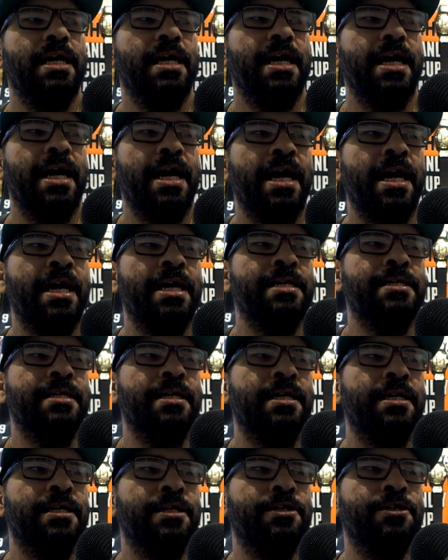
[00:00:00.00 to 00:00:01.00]
And
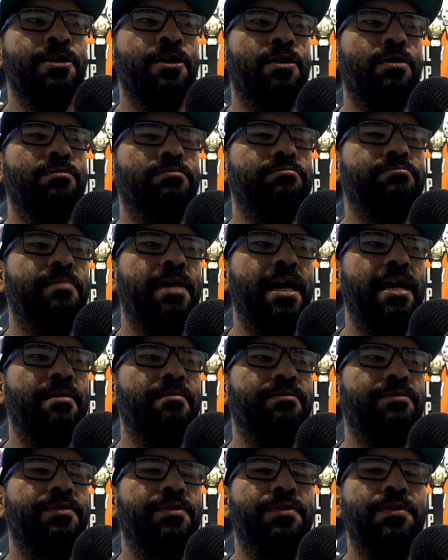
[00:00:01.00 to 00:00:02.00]
you know,
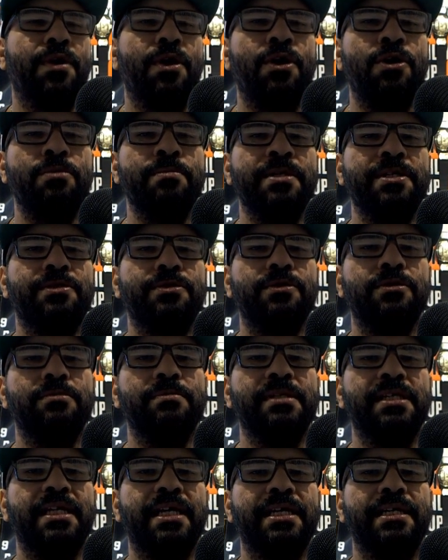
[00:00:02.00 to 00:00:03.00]
the homie told
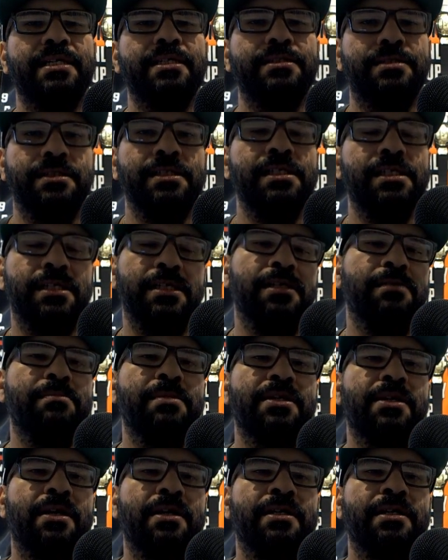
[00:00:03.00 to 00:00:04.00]
me, like, because he'd
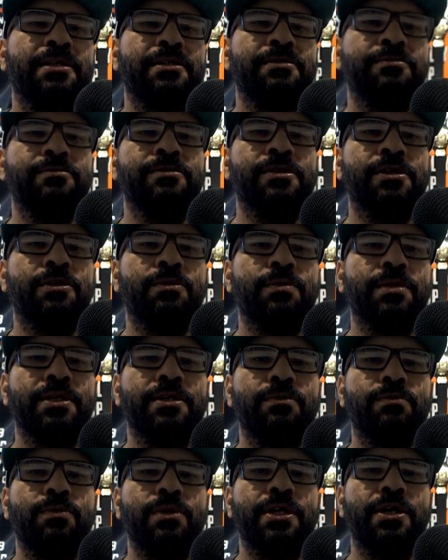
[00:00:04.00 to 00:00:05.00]
been on it, and you know,
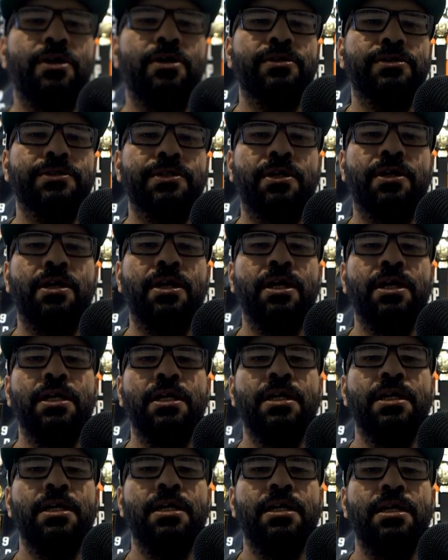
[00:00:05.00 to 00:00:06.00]
we all saw
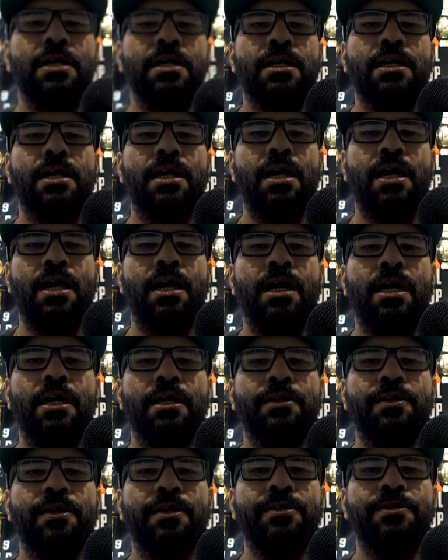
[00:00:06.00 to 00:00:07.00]

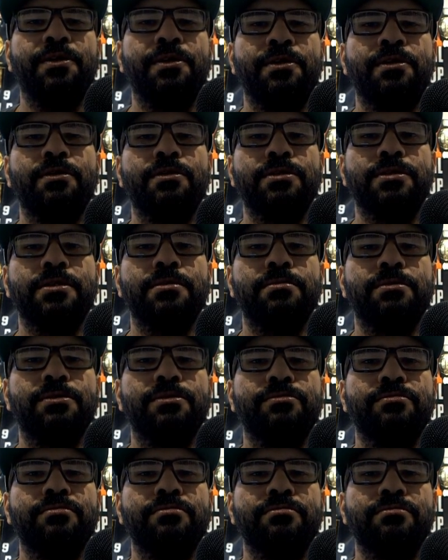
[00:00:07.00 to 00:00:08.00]
the noticeable
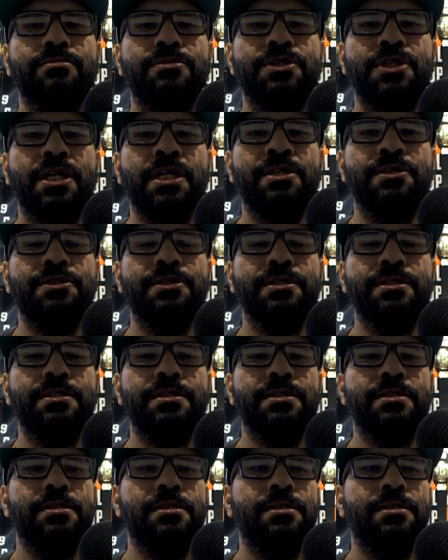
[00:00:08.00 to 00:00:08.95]
changes